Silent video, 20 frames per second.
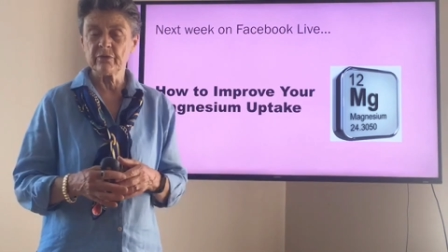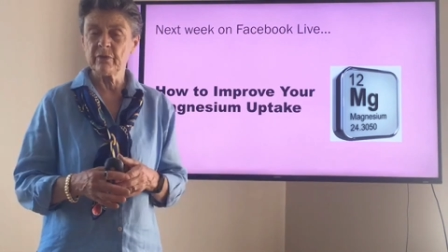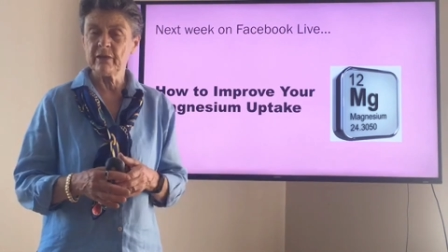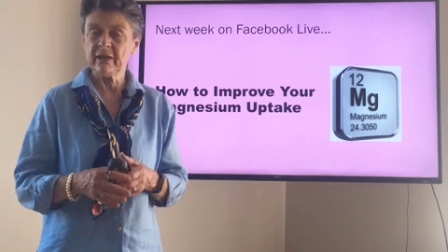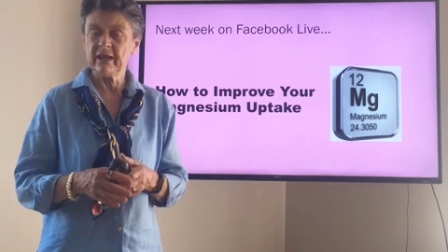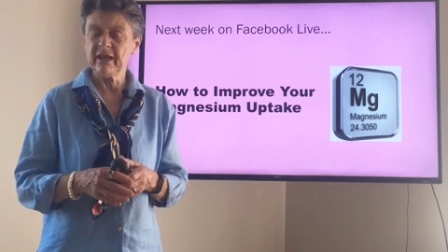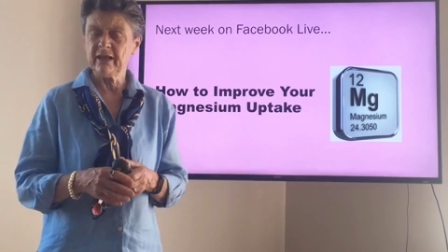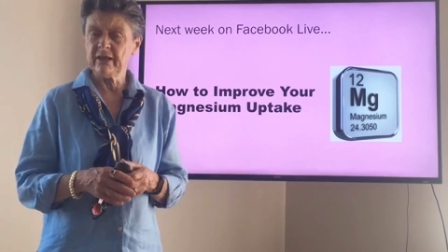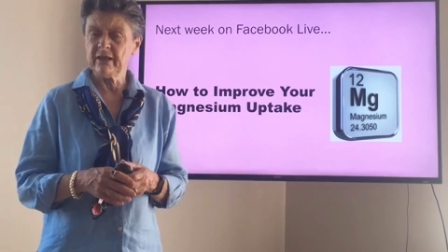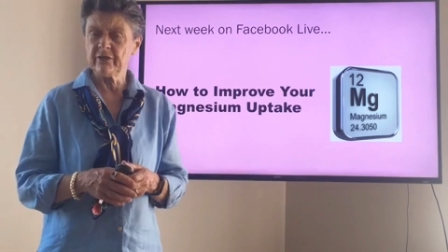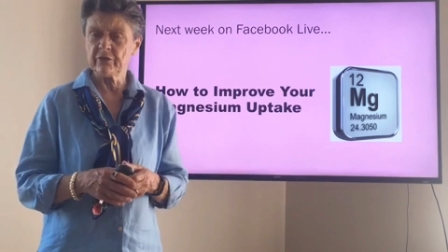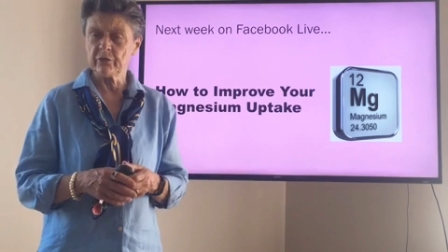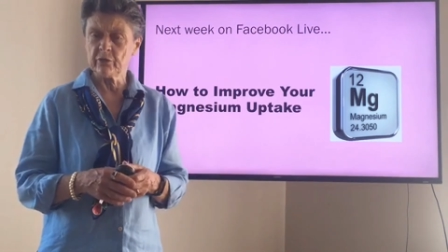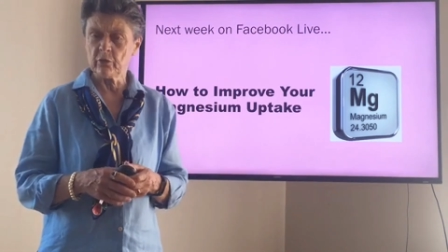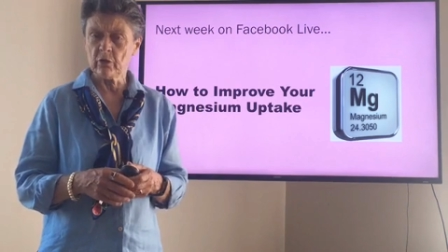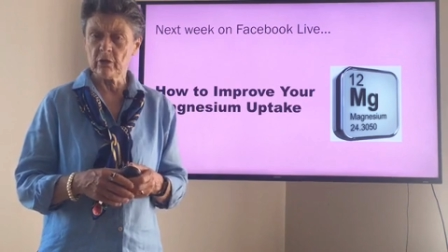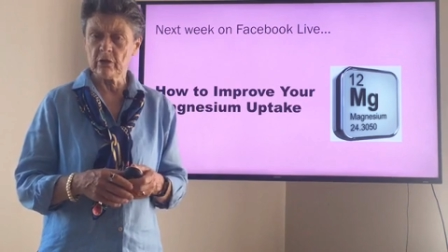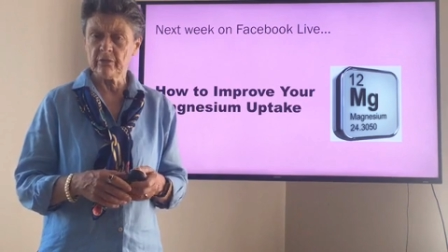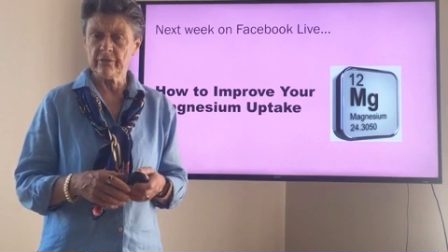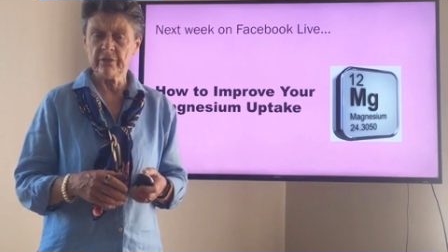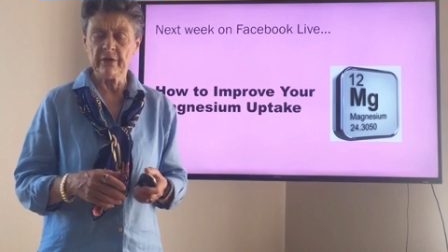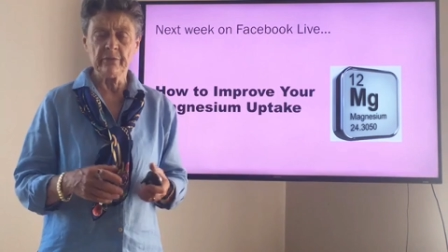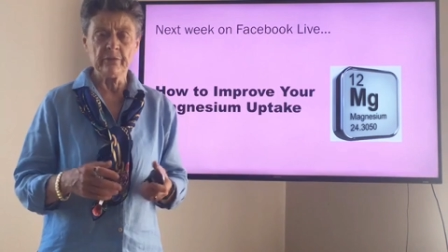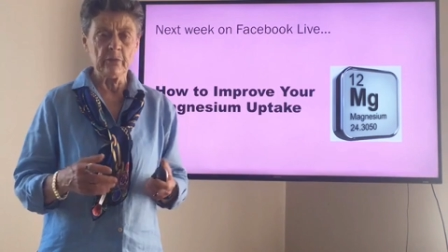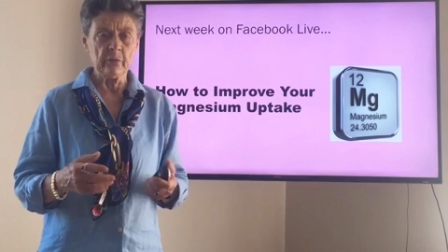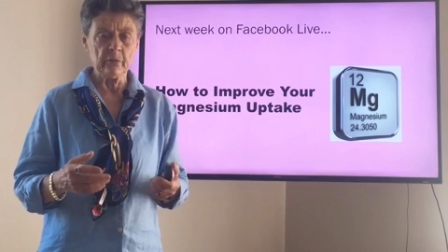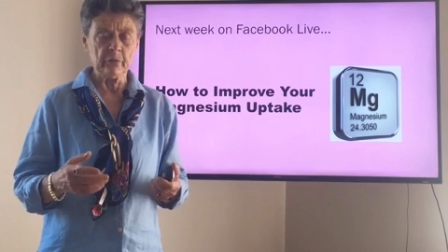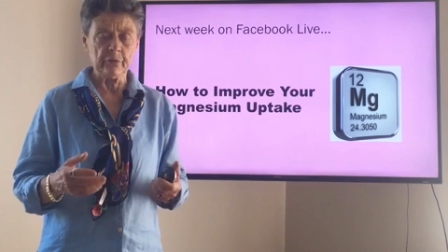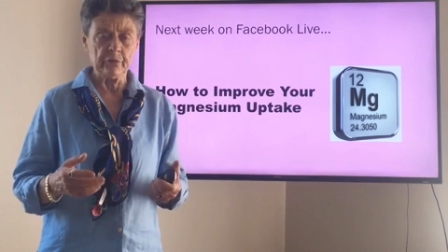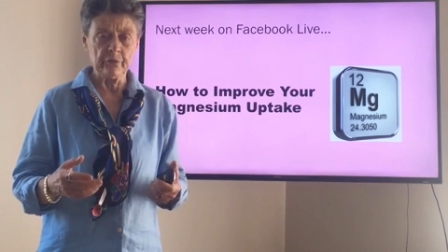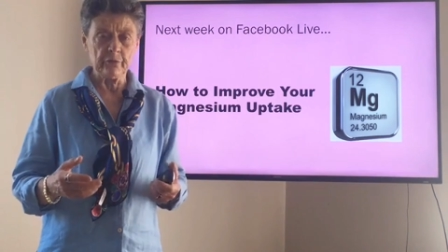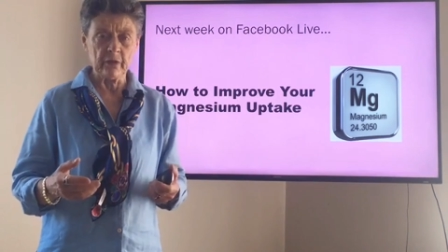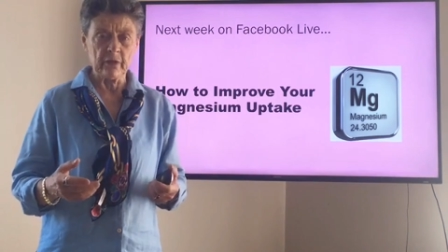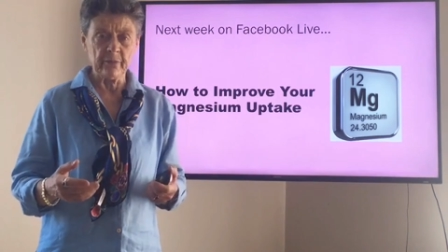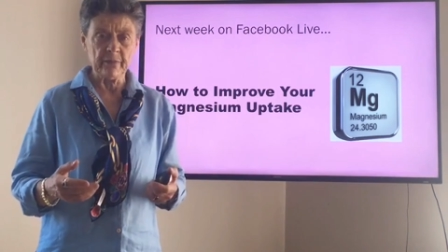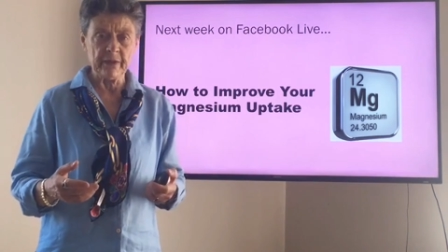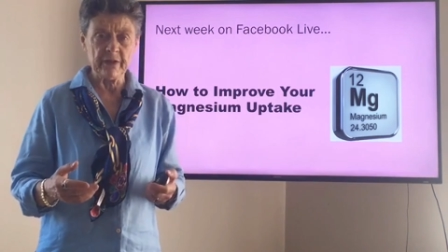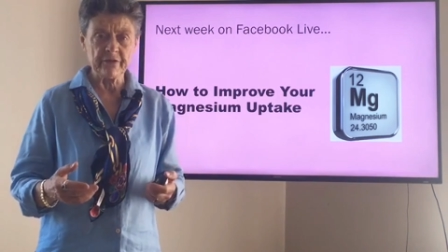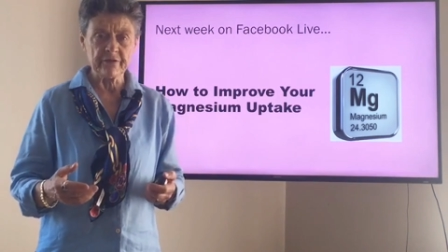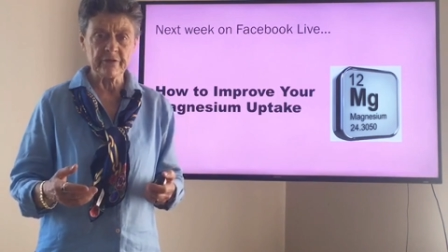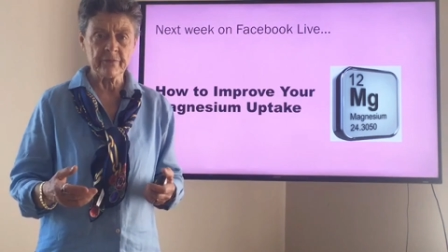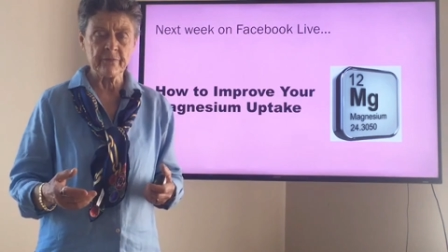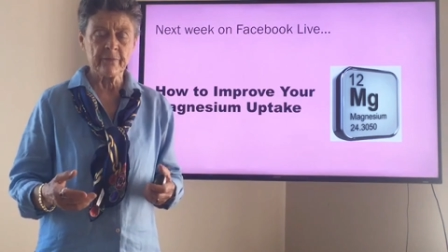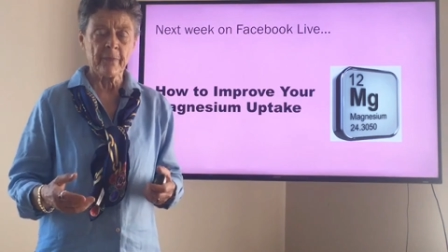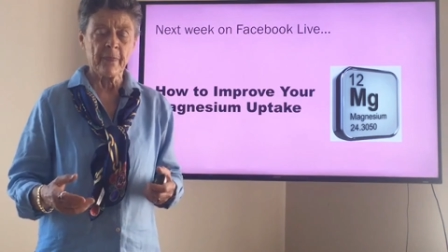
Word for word: We can't answer all of them, but we'll do our best.